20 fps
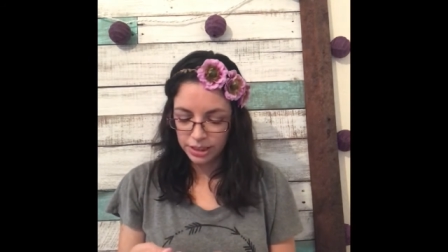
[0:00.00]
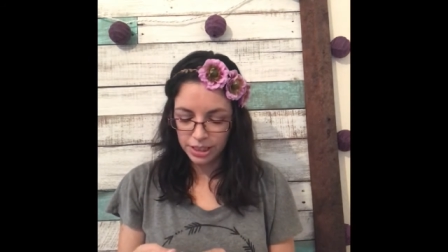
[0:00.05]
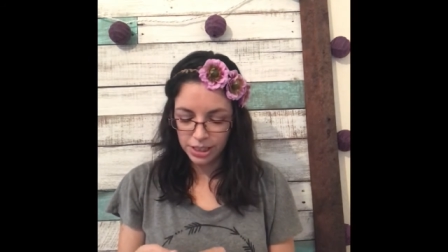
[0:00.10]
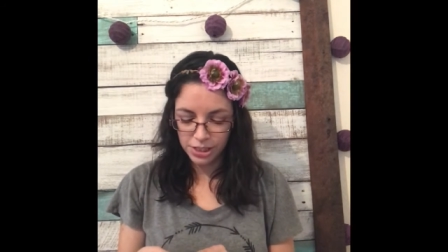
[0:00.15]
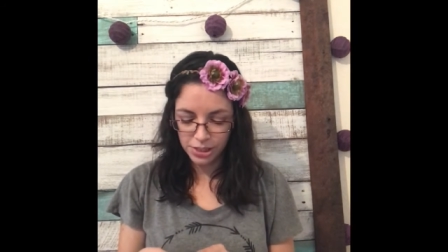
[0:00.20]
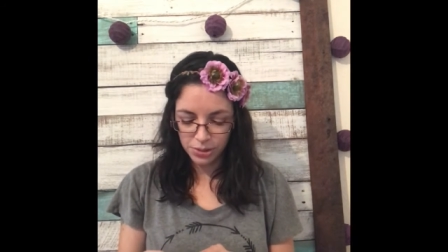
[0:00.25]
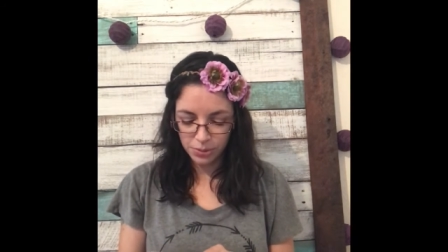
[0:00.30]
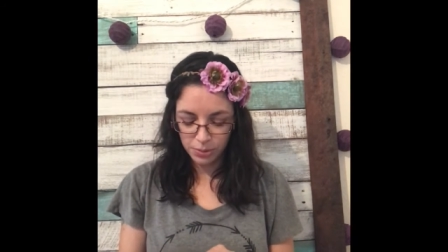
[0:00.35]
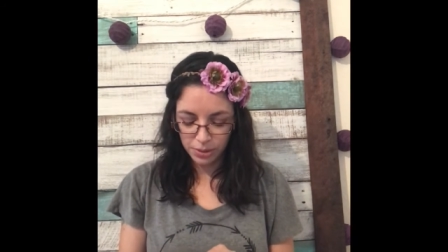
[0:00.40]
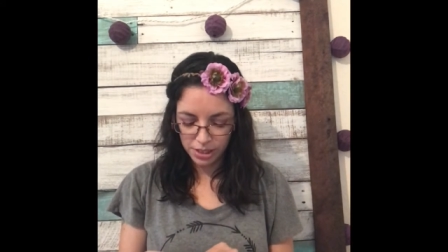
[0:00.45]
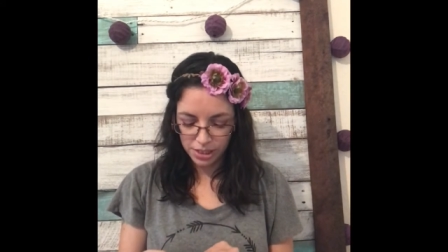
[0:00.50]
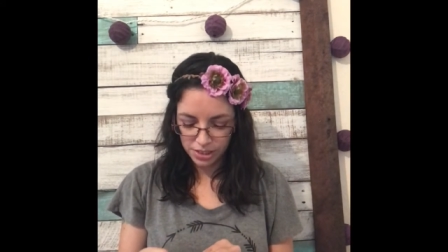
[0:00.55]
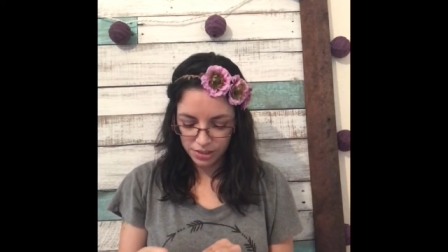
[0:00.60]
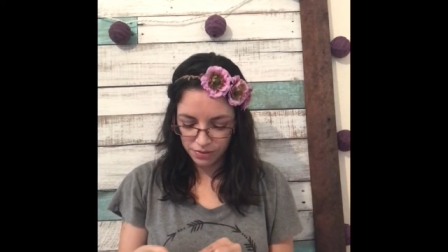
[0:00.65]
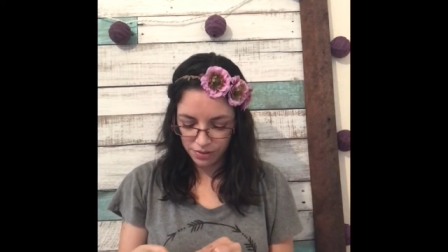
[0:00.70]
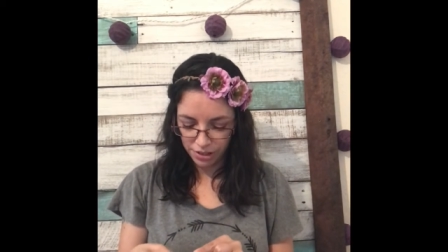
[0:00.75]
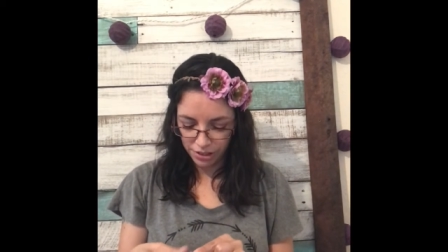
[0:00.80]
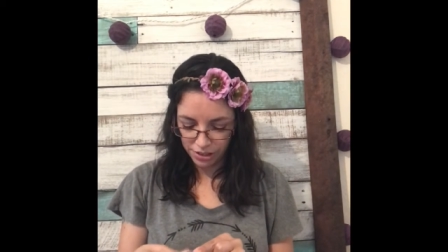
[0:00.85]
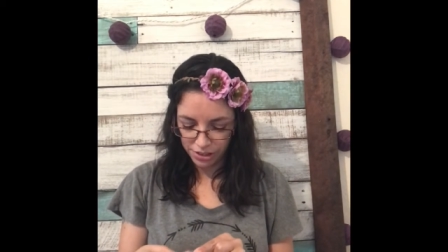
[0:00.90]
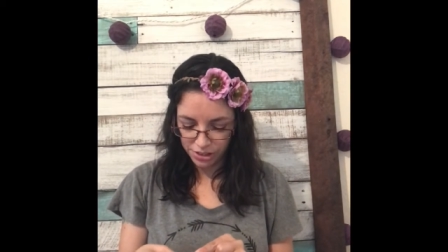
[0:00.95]
This one
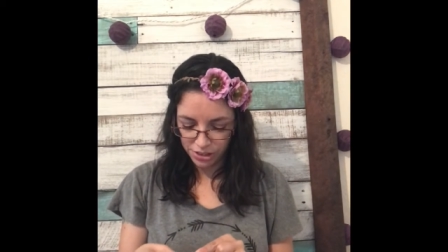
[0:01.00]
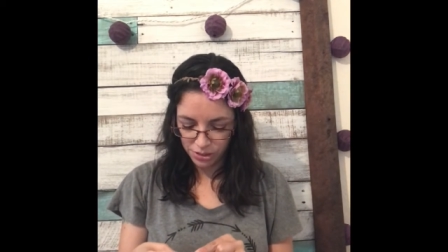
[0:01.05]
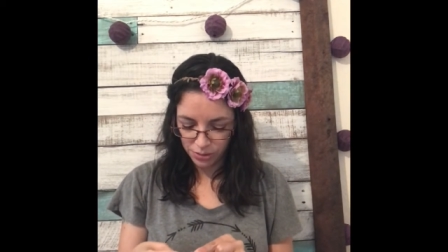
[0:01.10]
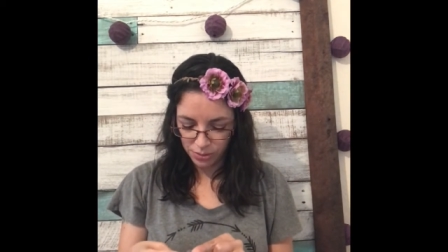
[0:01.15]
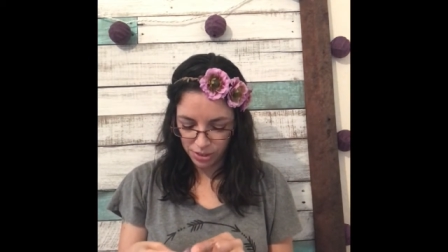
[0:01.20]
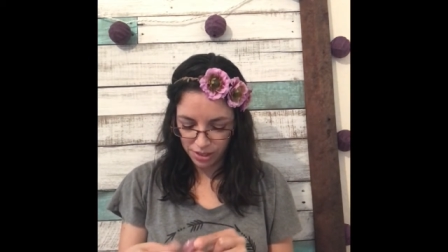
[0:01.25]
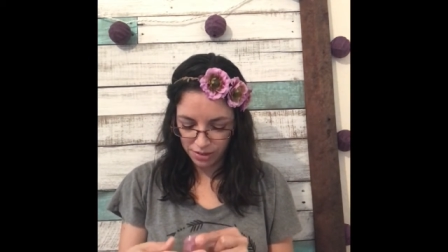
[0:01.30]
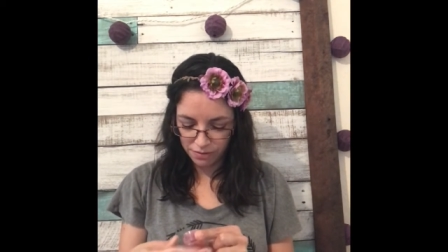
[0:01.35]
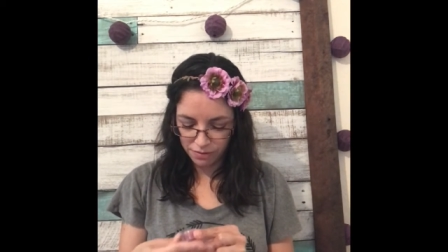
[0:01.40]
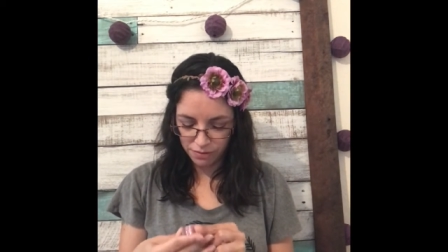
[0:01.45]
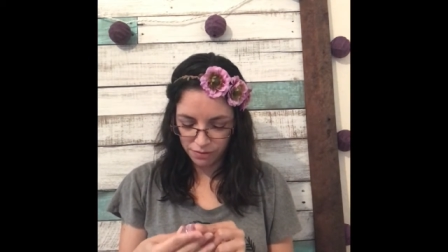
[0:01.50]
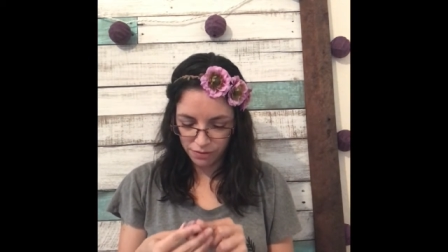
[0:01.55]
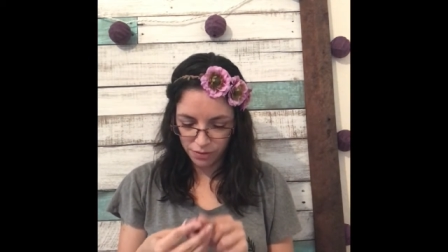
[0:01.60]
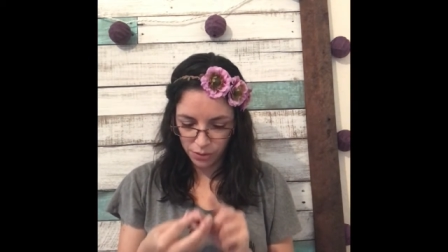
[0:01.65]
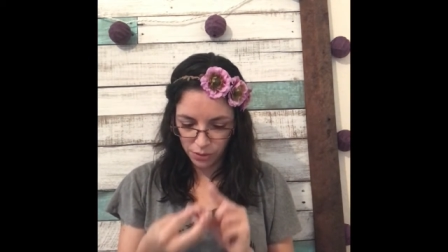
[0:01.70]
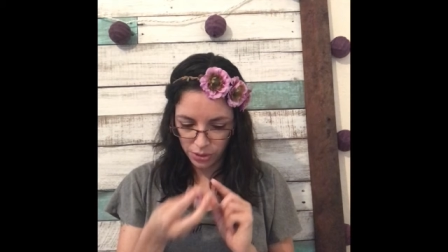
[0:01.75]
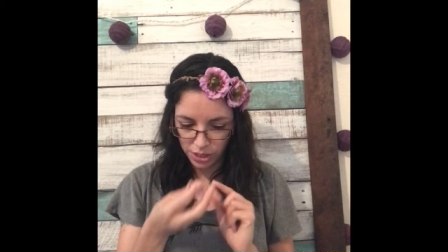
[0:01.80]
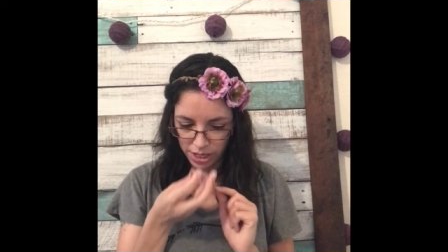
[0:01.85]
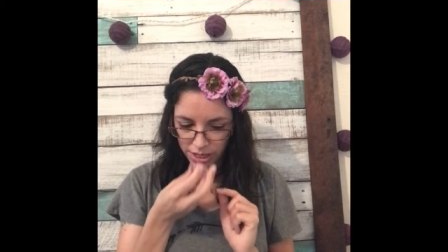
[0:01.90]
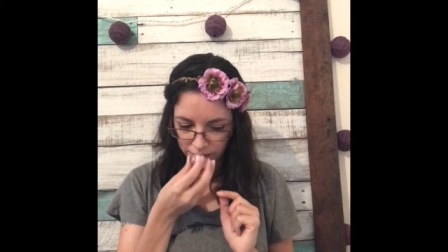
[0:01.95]
is very sweet and
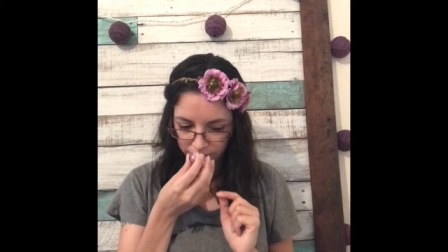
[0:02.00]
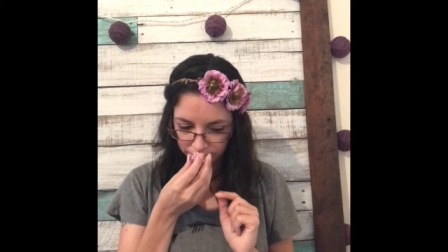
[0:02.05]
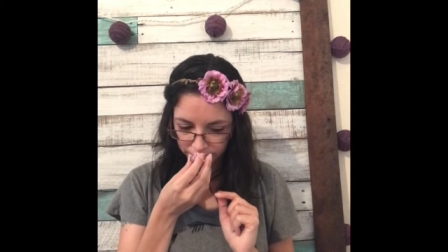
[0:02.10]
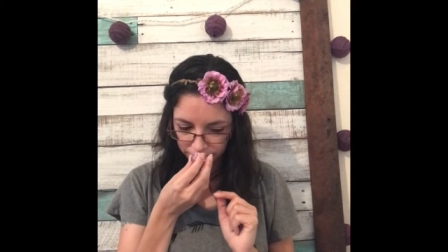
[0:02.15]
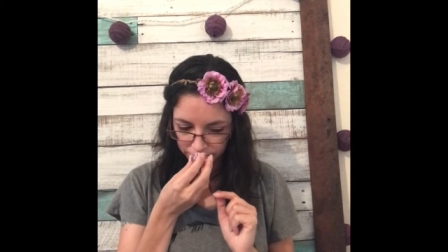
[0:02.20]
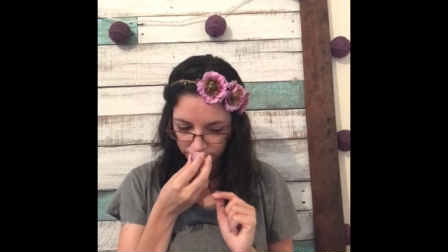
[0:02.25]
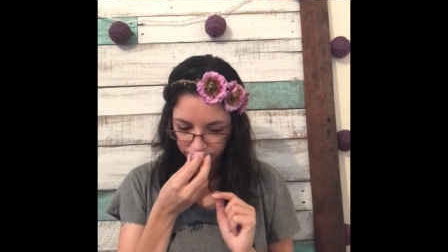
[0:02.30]
fruity.